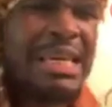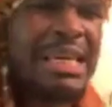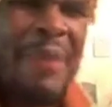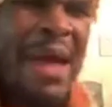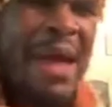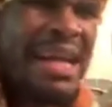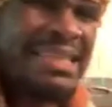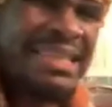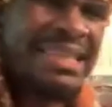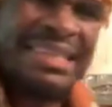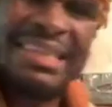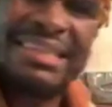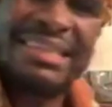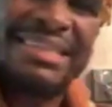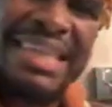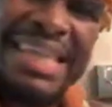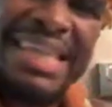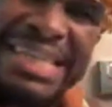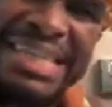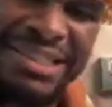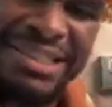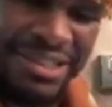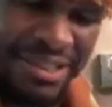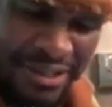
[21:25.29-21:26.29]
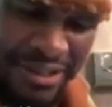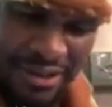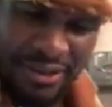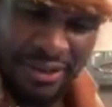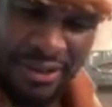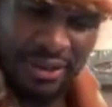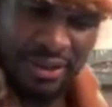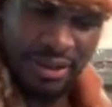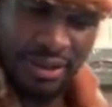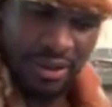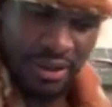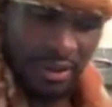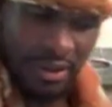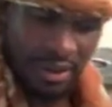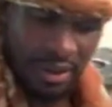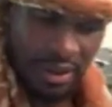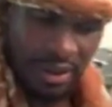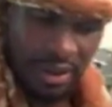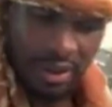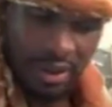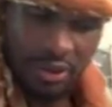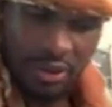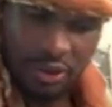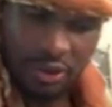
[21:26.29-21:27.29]
Get back to the teaching.
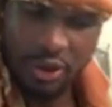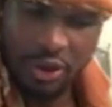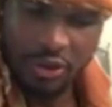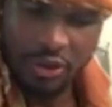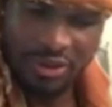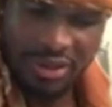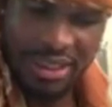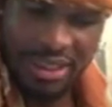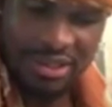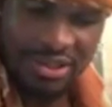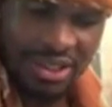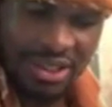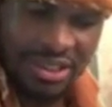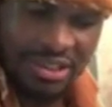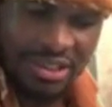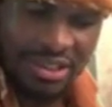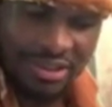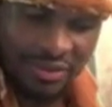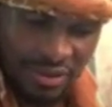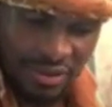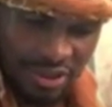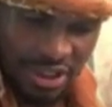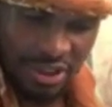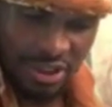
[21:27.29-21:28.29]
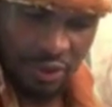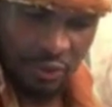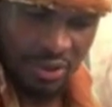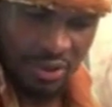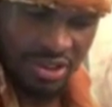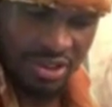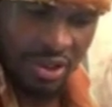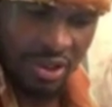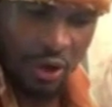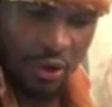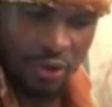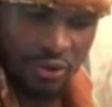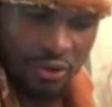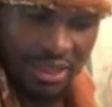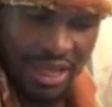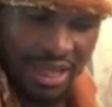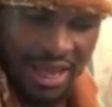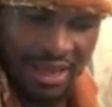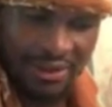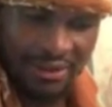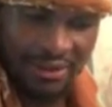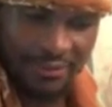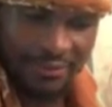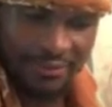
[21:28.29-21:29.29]
You don't think Jesus was told
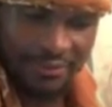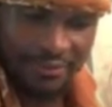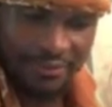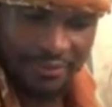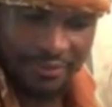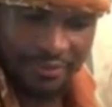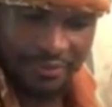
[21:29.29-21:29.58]
that?